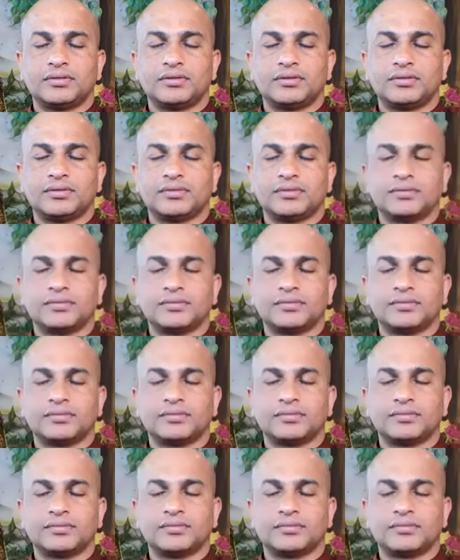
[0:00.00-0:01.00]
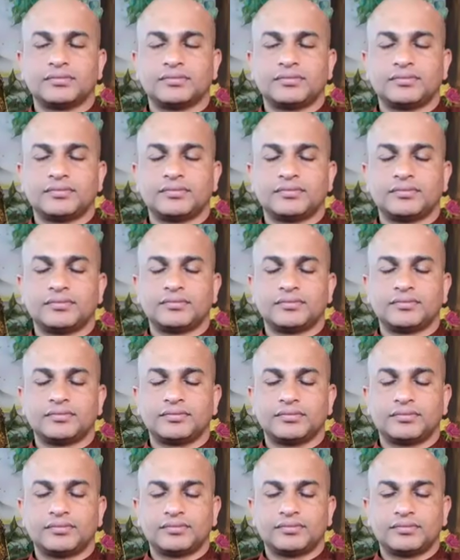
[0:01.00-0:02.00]

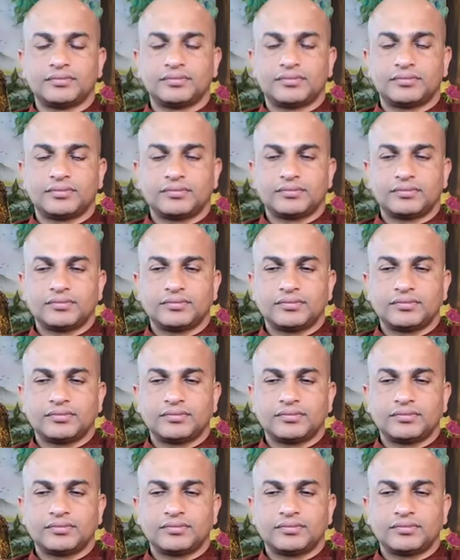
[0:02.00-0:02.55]
(no one is talking)